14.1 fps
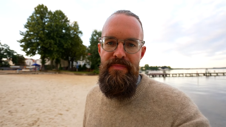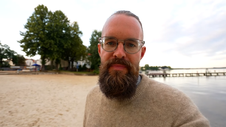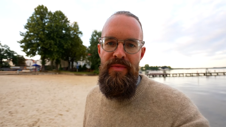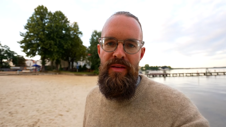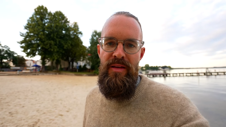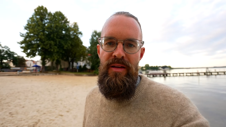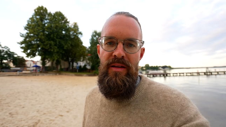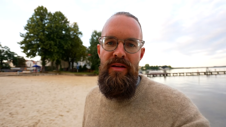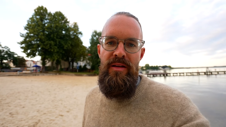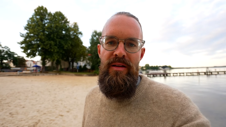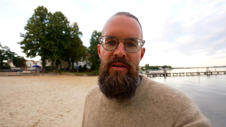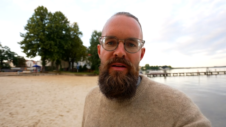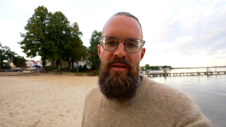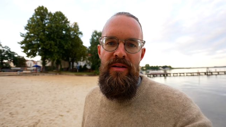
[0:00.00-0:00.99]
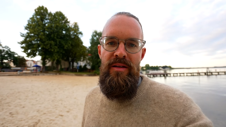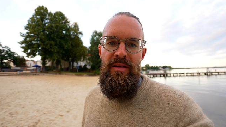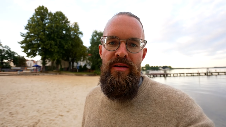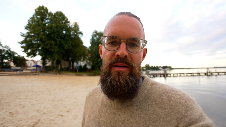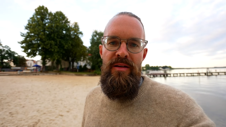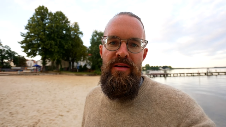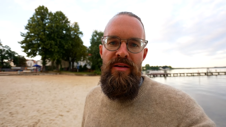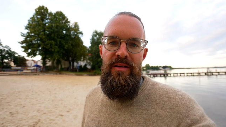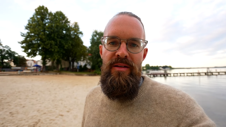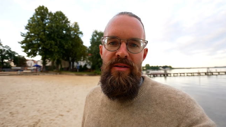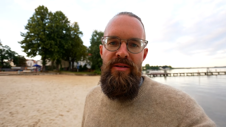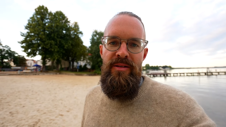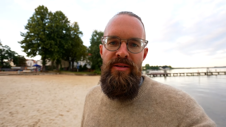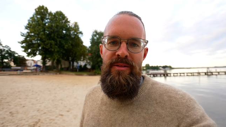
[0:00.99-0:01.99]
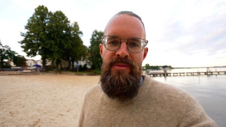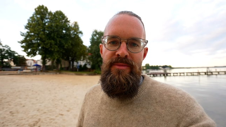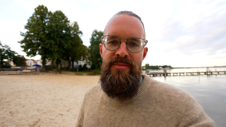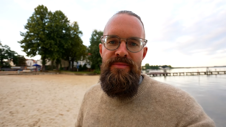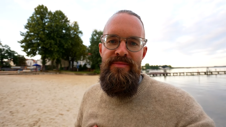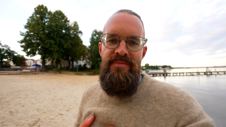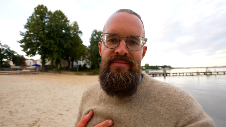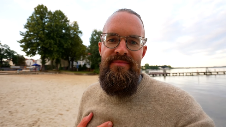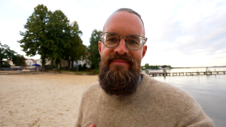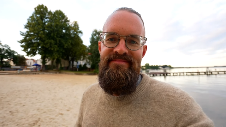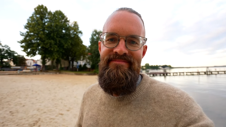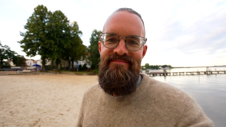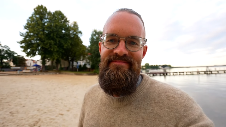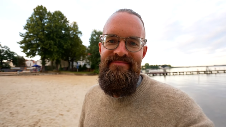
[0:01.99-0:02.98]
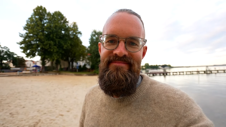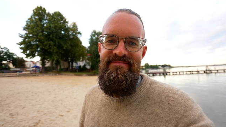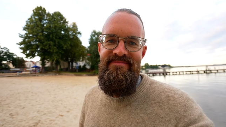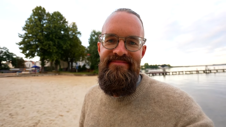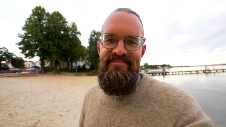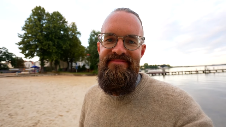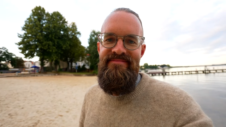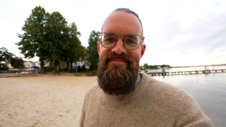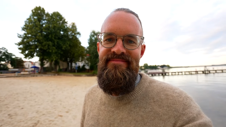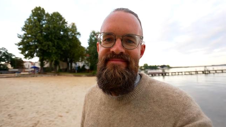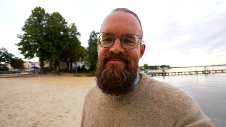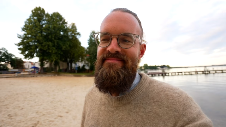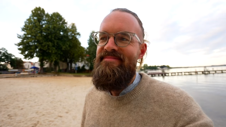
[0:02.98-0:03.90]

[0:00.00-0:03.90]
(no one is talking)